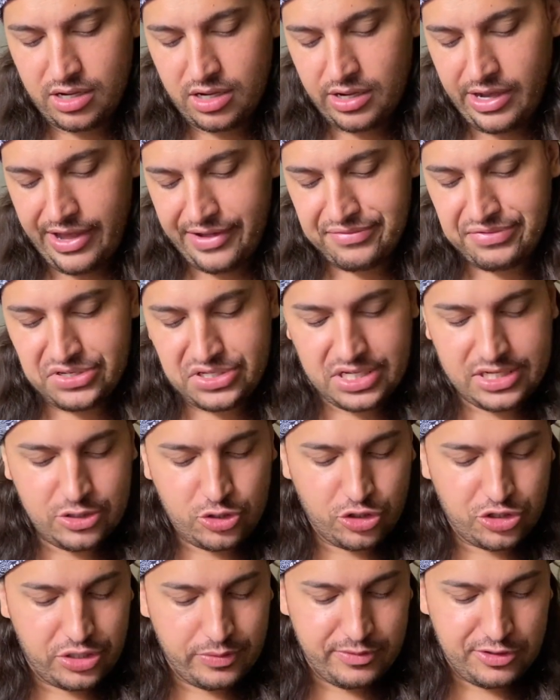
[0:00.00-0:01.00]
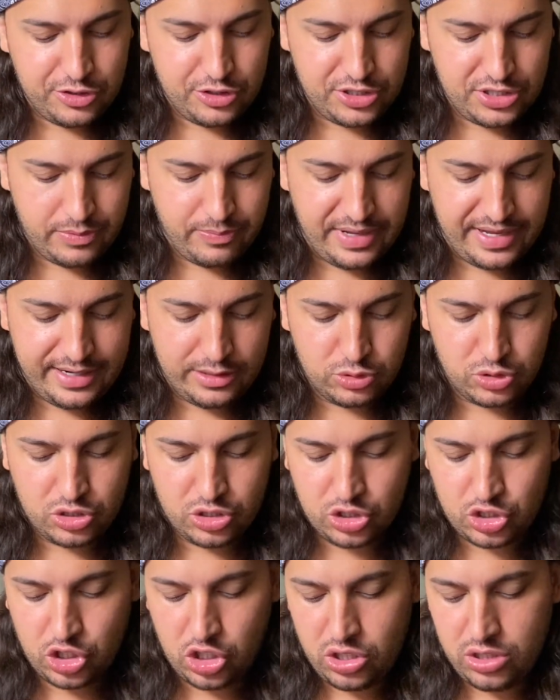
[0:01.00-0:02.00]
I've seen documentaries about Elton
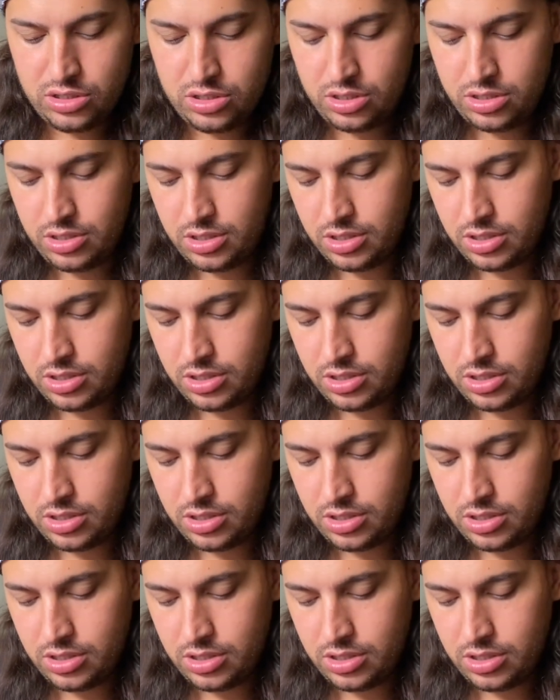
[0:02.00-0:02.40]
John.